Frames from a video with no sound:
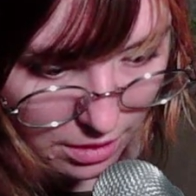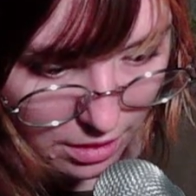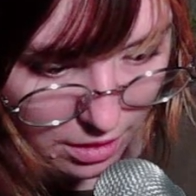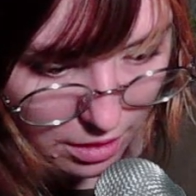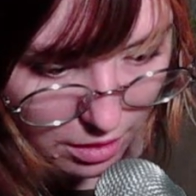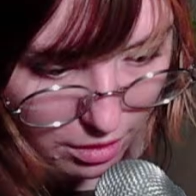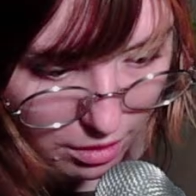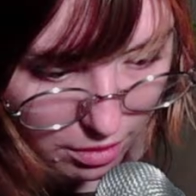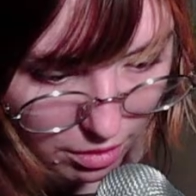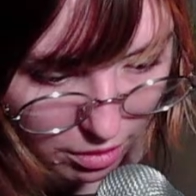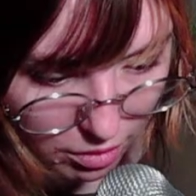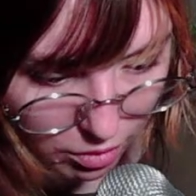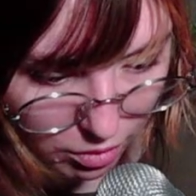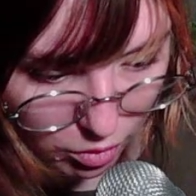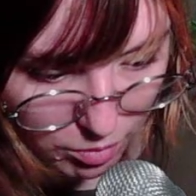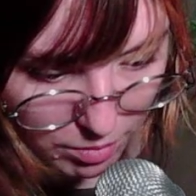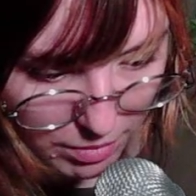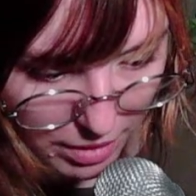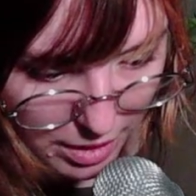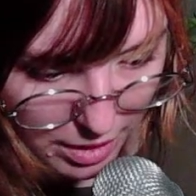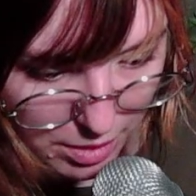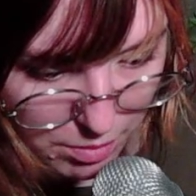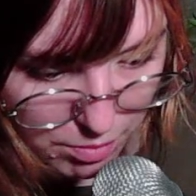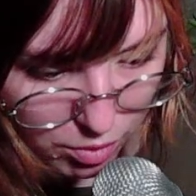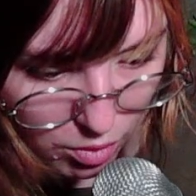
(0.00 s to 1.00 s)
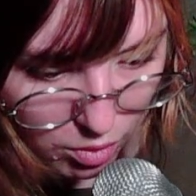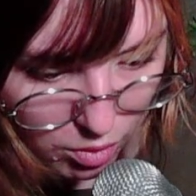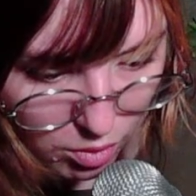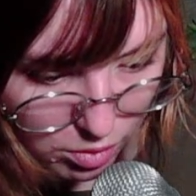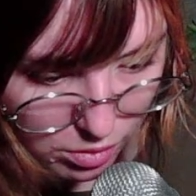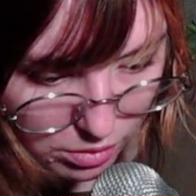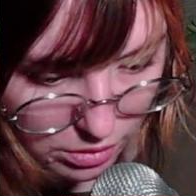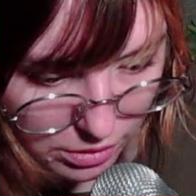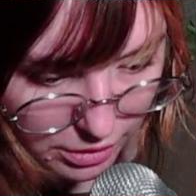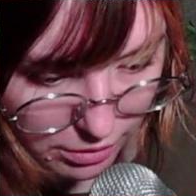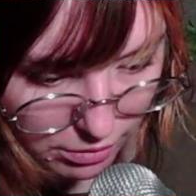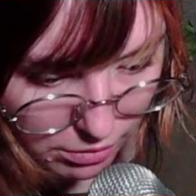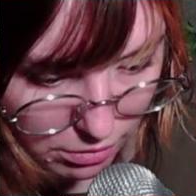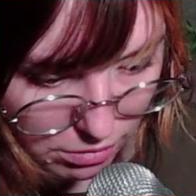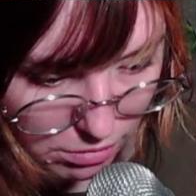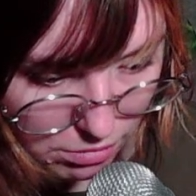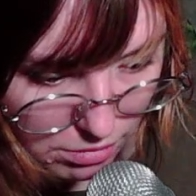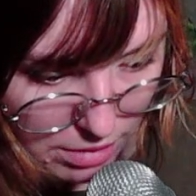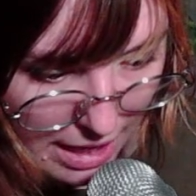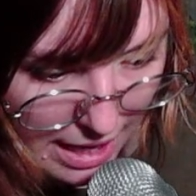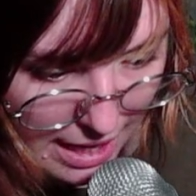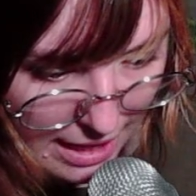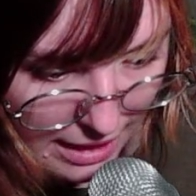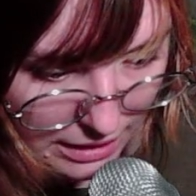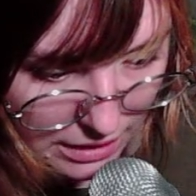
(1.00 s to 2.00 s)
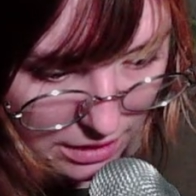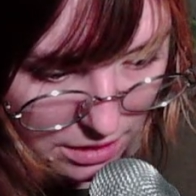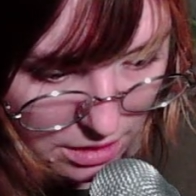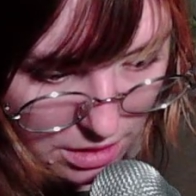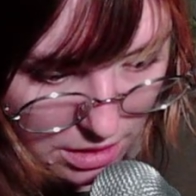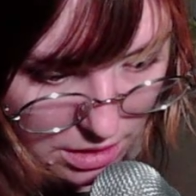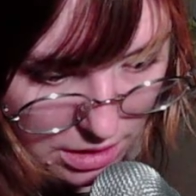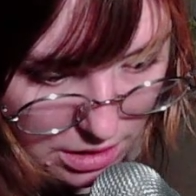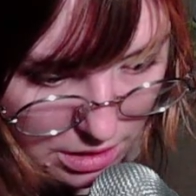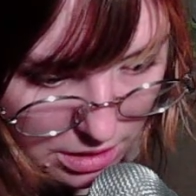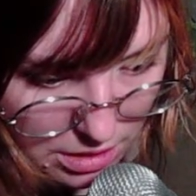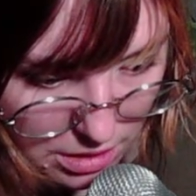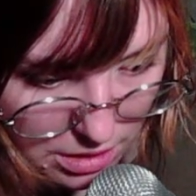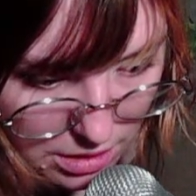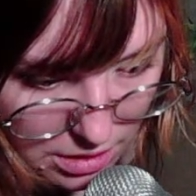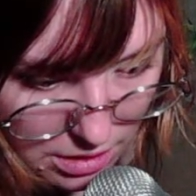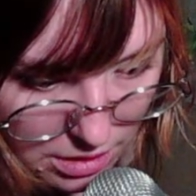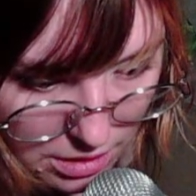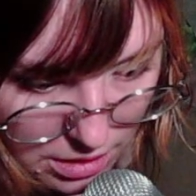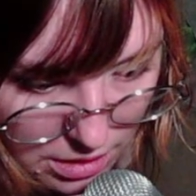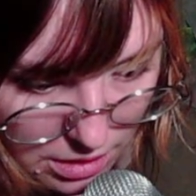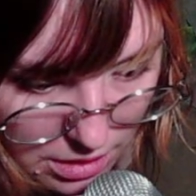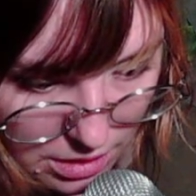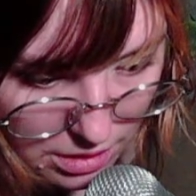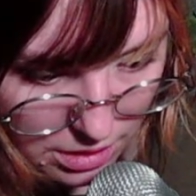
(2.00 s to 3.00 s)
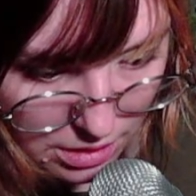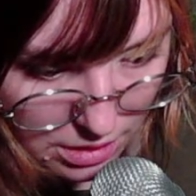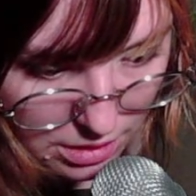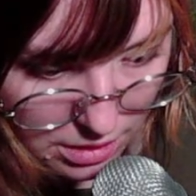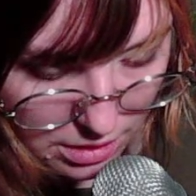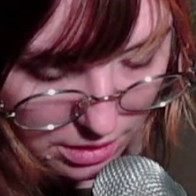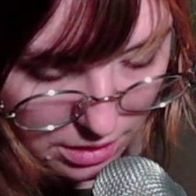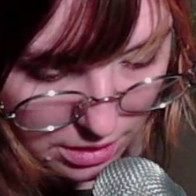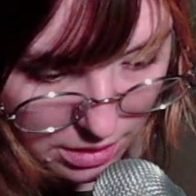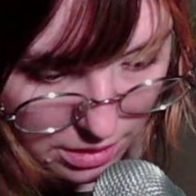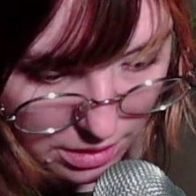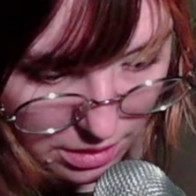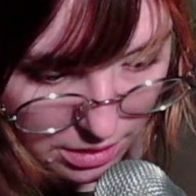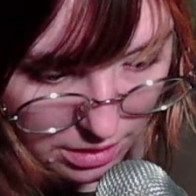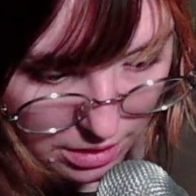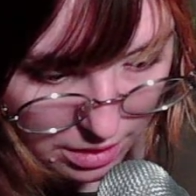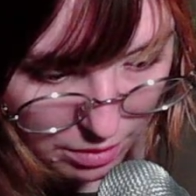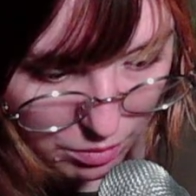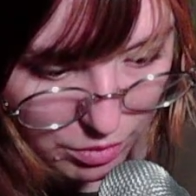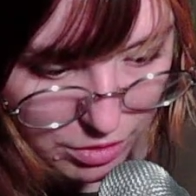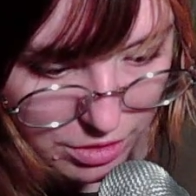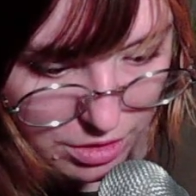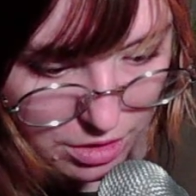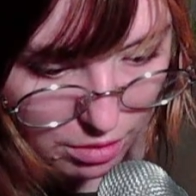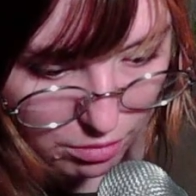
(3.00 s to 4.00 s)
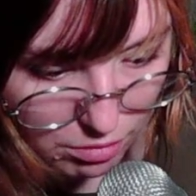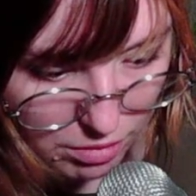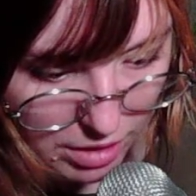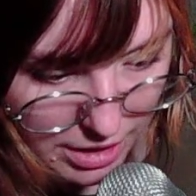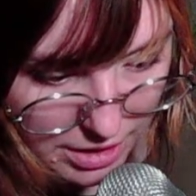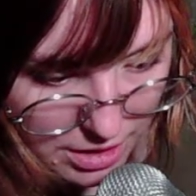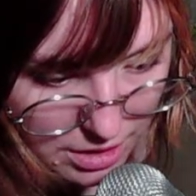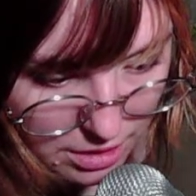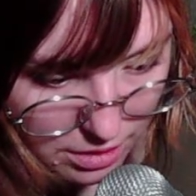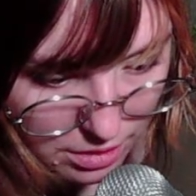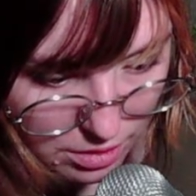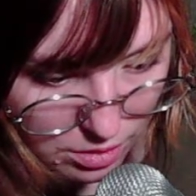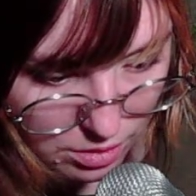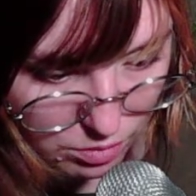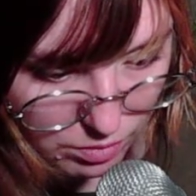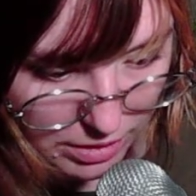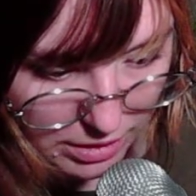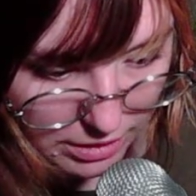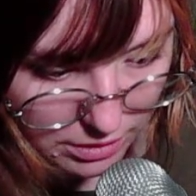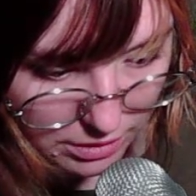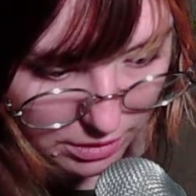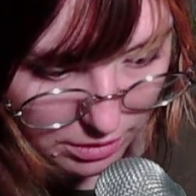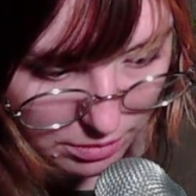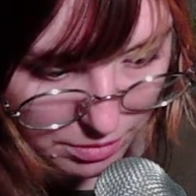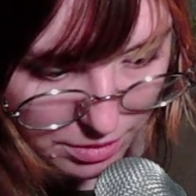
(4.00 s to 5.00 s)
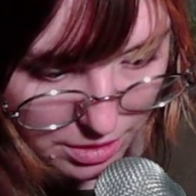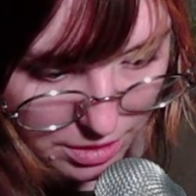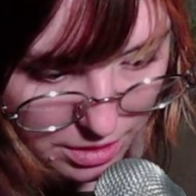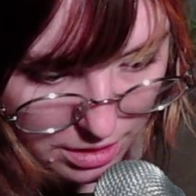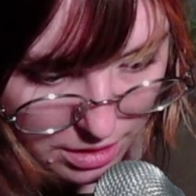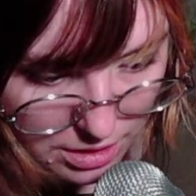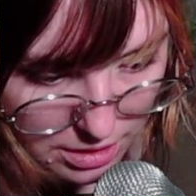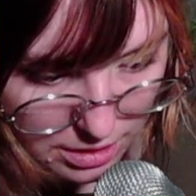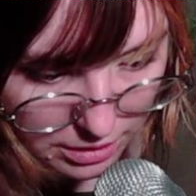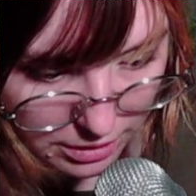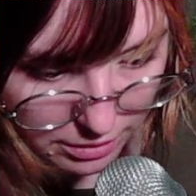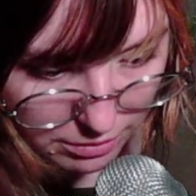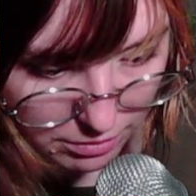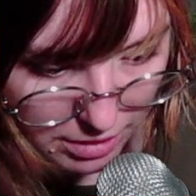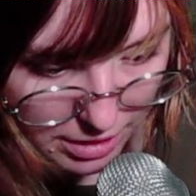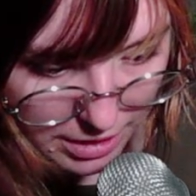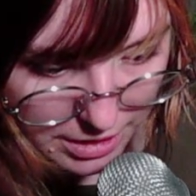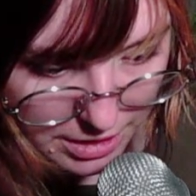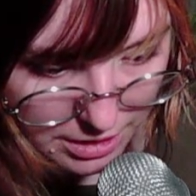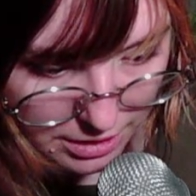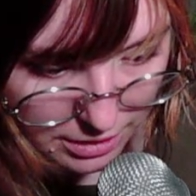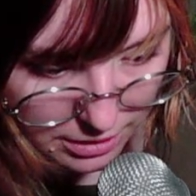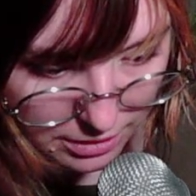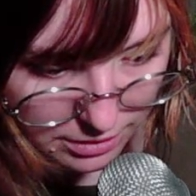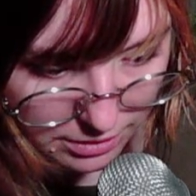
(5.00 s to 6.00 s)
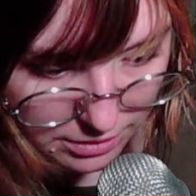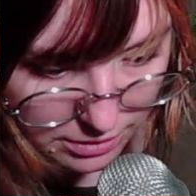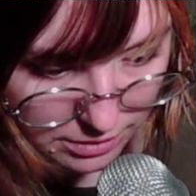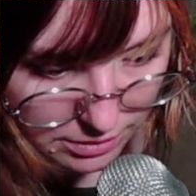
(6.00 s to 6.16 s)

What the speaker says: Oh, my poor little rats. It was the writing as well. It was the silly writing.